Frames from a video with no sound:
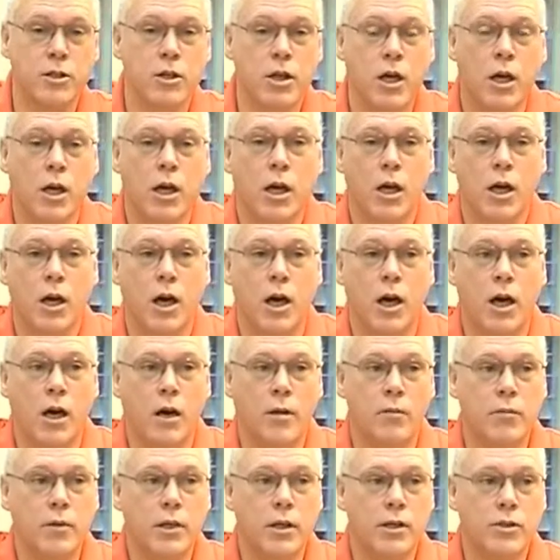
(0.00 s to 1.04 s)
Mm-hmm.
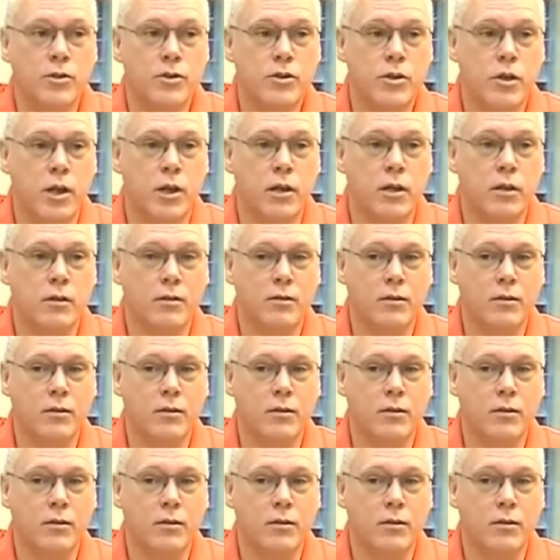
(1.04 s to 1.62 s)
Um, it's, uh,